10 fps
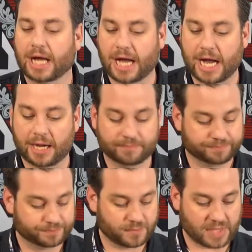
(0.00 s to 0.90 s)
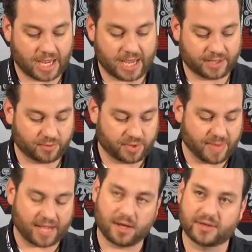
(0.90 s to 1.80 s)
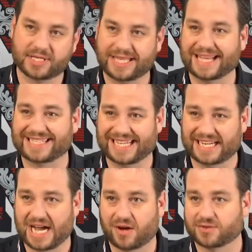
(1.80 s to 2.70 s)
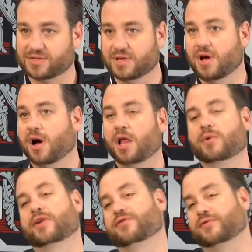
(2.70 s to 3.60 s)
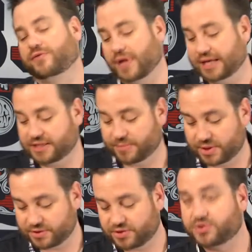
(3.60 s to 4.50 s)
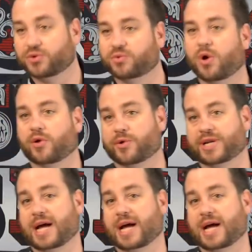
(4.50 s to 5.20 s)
and then we make all these dies in-house, all the way from flexibles to rotary